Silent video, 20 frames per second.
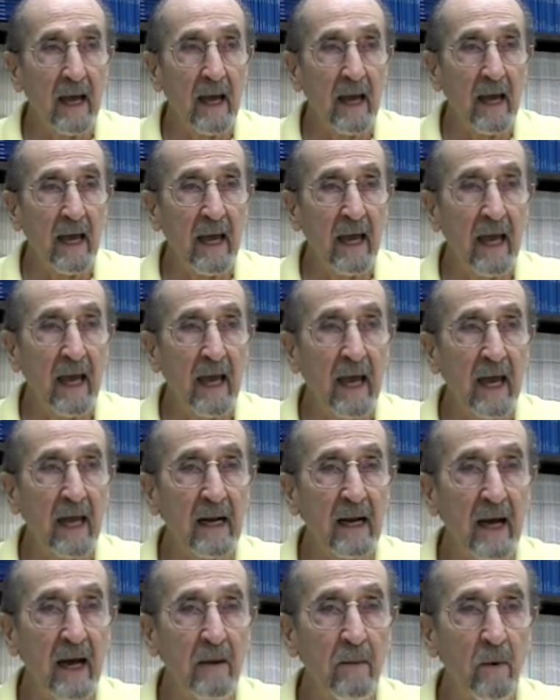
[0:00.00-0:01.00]

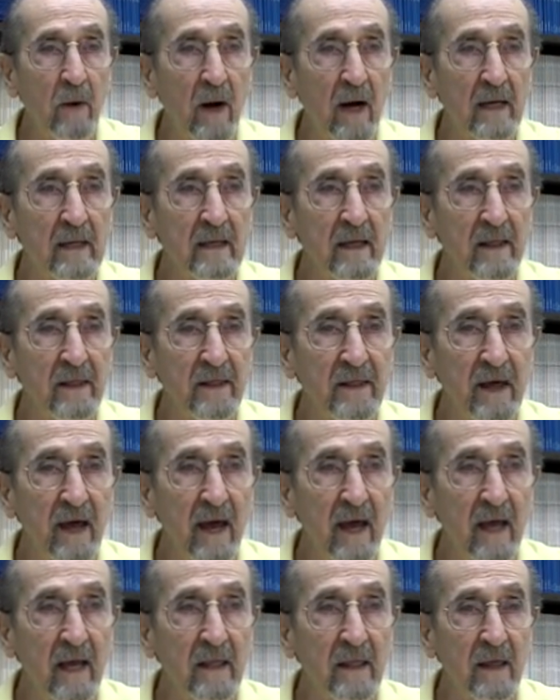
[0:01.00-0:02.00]
And I want to
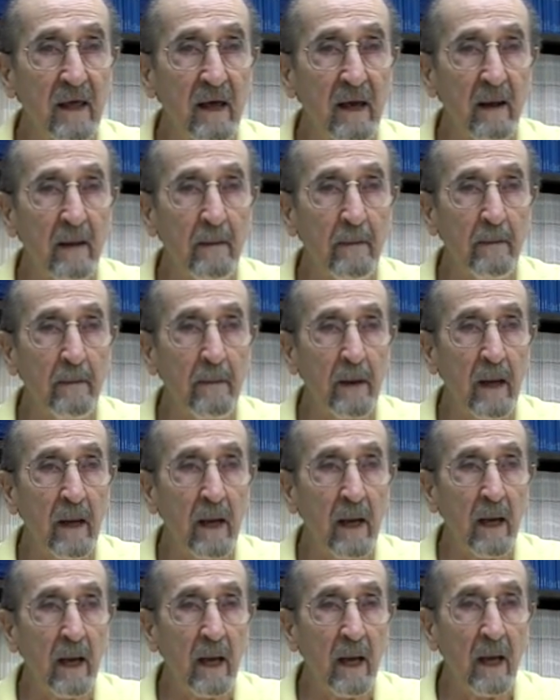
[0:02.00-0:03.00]
thank them
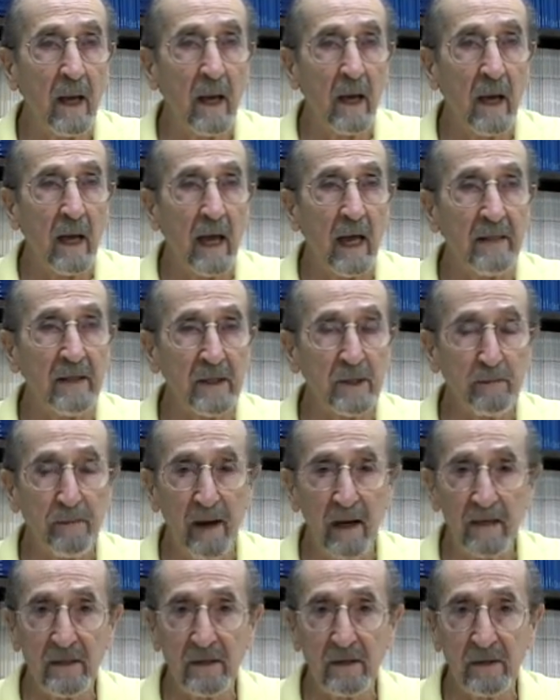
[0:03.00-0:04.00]
and the
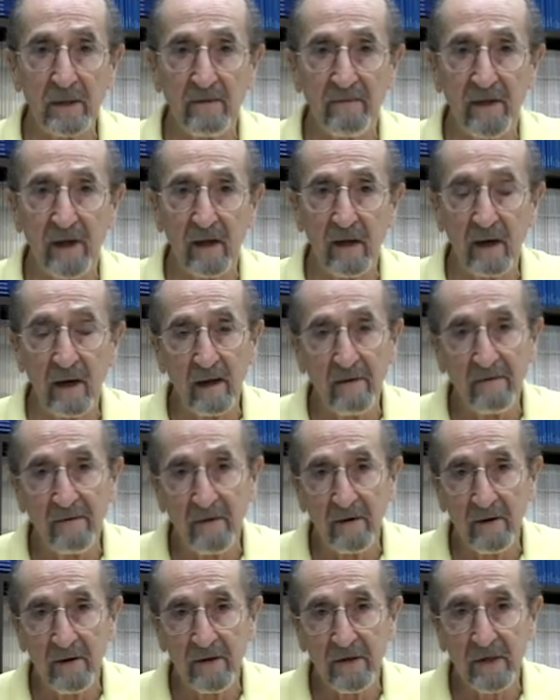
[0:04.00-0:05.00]
sponsors of the
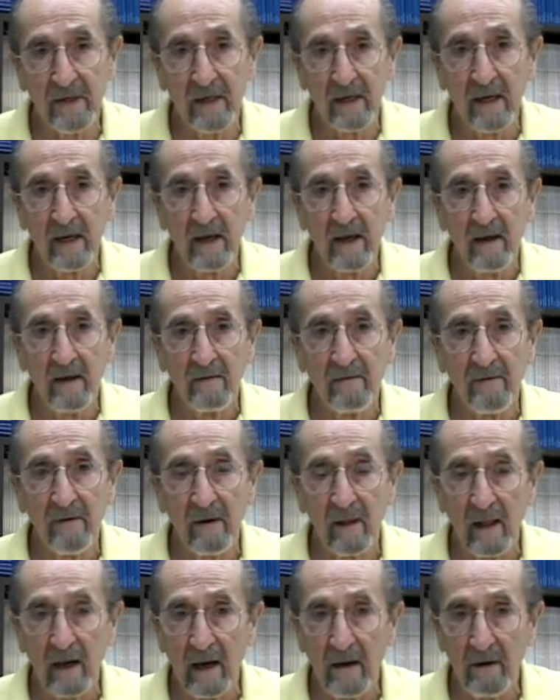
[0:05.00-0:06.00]
conference for
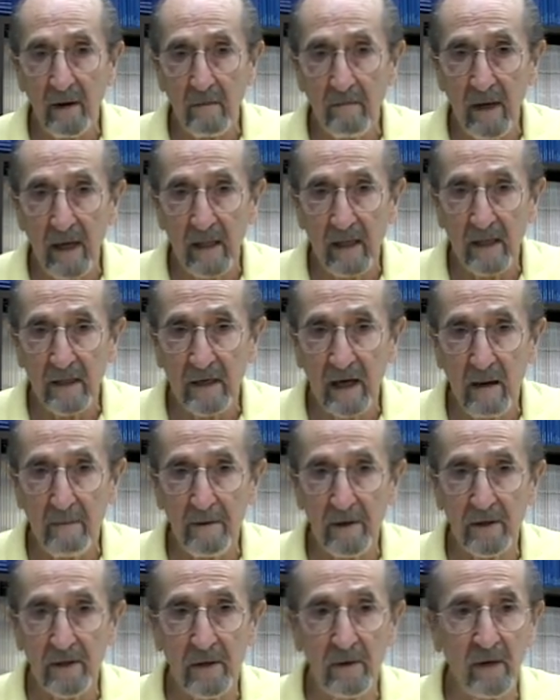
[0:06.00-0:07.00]
allowing me this
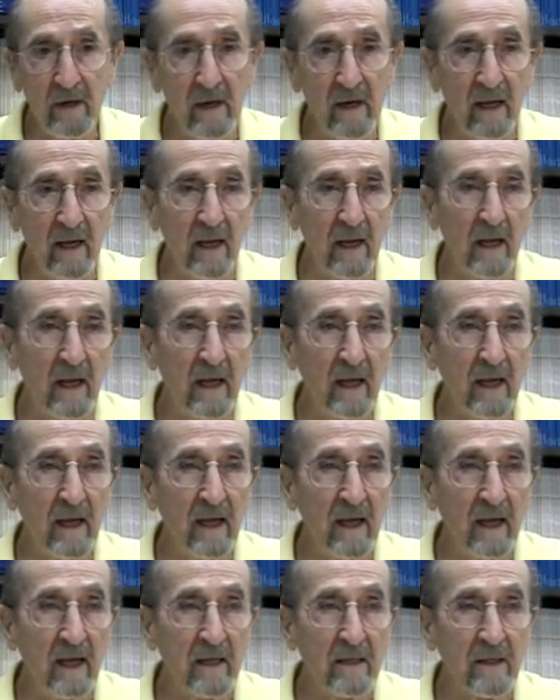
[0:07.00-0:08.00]
opportunity
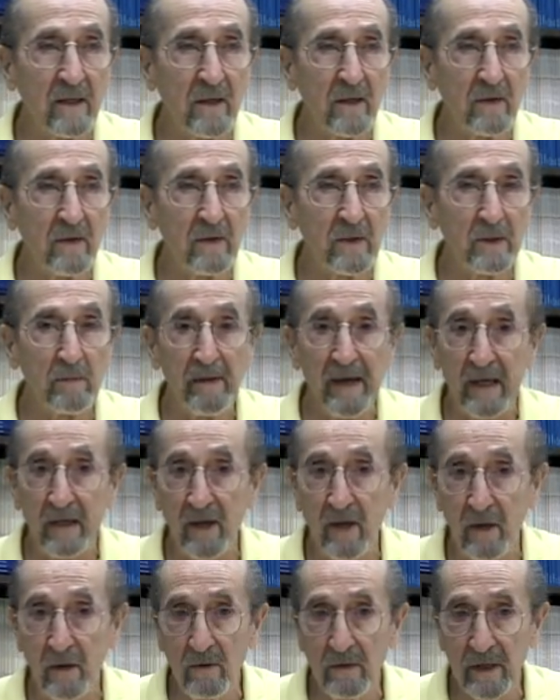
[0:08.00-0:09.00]
to speak
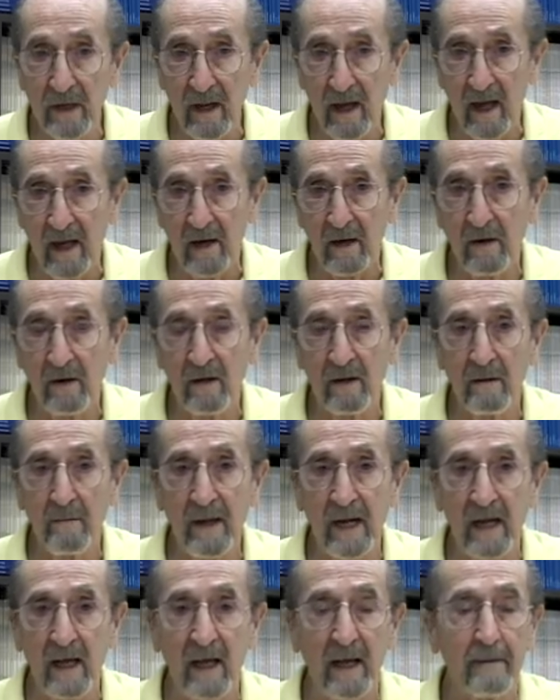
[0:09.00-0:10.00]
to you today during the
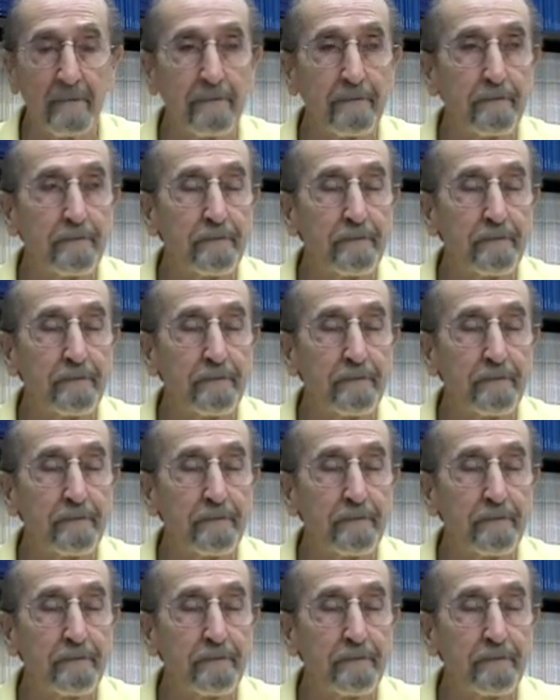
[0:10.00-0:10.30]
meeting.